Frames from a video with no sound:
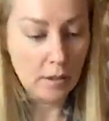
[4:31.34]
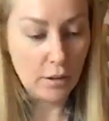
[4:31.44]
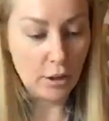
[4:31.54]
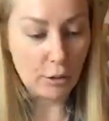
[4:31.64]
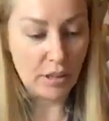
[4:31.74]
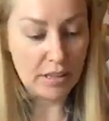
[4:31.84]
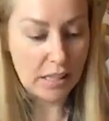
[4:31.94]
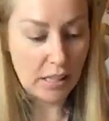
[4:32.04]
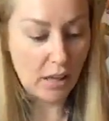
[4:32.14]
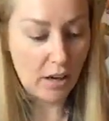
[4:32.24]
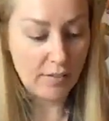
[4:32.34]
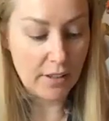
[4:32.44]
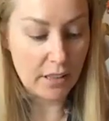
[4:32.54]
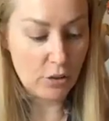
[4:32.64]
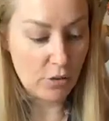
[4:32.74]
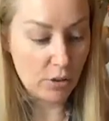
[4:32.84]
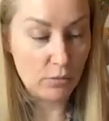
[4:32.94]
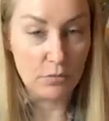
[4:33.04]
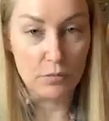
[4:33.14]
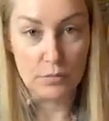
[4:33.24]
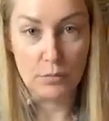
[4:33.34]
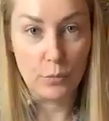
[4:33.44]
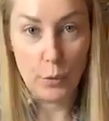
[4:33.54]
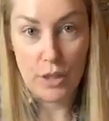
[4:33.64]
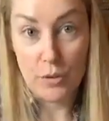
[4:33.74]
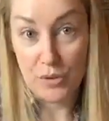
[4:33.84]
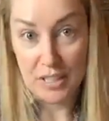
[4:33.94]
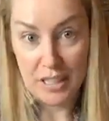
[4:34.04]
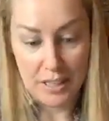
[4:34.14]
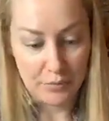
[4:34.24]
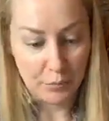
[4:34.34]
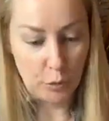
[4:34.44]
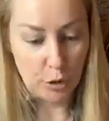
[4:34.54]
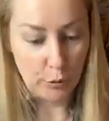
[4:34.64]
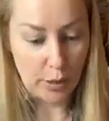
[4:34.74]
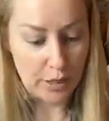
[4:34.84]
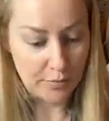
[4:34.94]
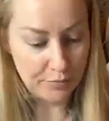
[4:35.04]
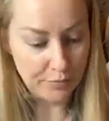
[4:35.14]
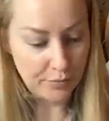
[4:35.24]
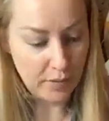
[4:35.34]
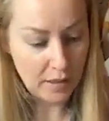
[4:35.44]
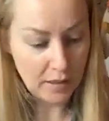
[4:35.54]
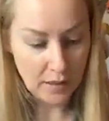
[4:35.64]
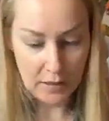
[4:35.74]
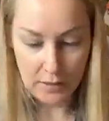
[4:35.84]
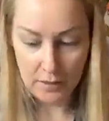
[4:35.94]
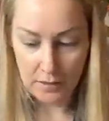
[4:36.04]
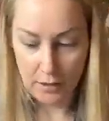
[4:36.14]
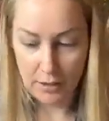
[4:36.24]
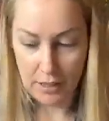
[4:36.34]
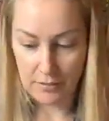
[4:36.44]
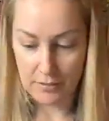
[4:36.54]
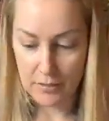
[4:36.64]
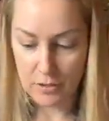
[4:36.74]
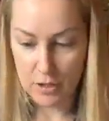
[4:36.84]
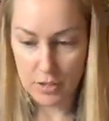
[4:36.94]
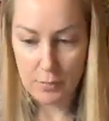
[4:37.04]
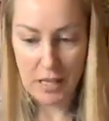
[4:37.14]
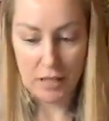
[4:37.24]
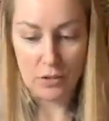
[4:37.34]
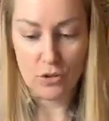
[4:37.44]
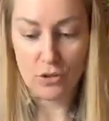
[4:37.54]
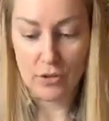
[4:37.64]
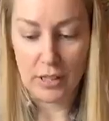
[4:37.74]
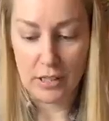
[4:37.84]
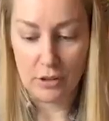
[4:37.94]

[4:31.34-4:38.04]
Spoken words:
get the ink off, and then you can reuse it again when you're ready. Okay, just making sure that